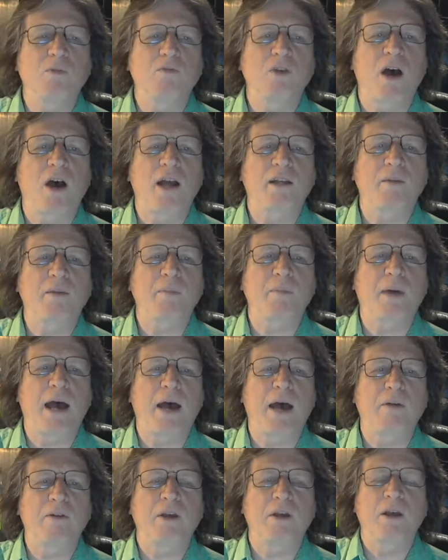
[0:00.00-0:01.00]
We've talked
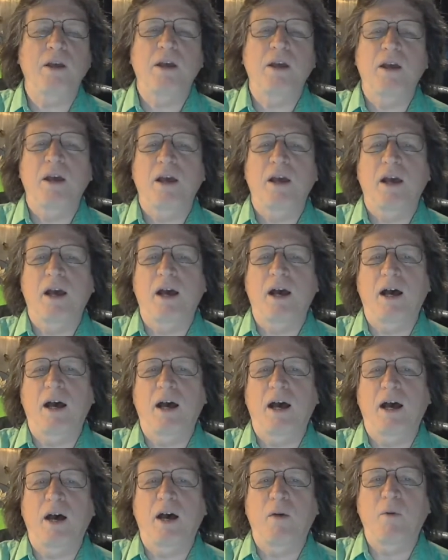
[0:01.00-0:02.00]
about
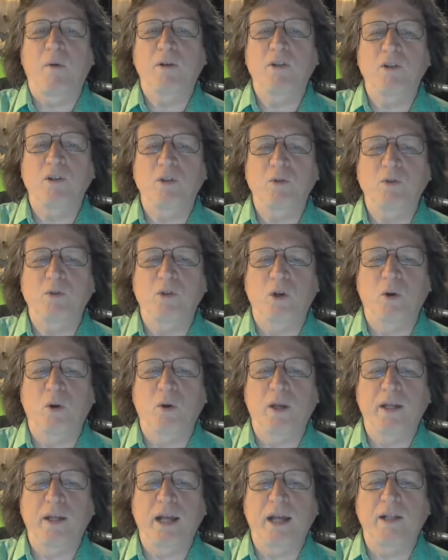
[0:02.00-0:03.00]
what to do
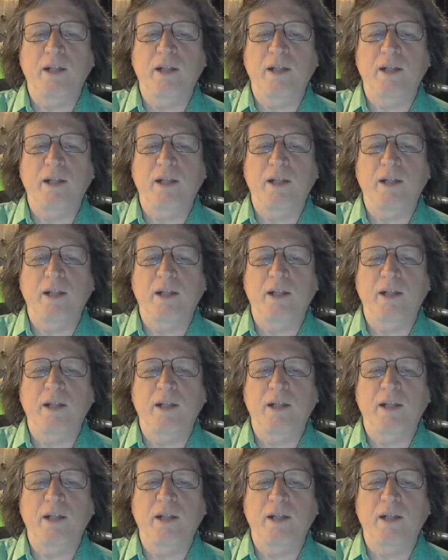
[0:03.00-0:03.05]
during.